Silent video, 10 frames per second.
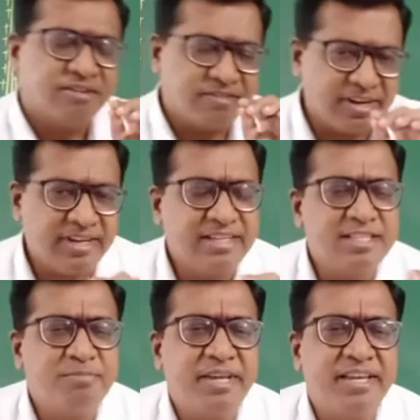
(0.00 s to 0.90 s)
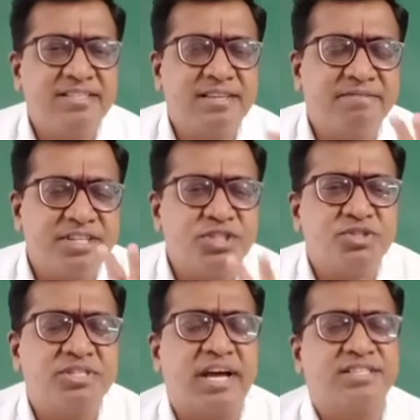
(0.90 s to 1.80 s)
Well, it will be easy if it
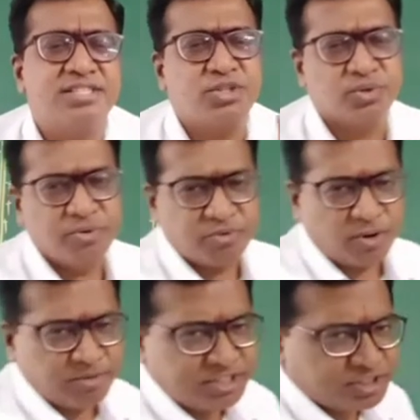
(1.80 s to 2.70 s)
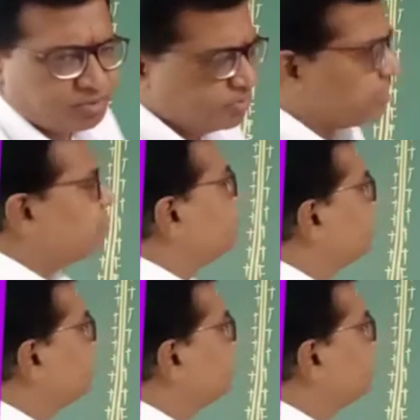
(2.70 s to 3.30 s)
is charge is uniformly distributed,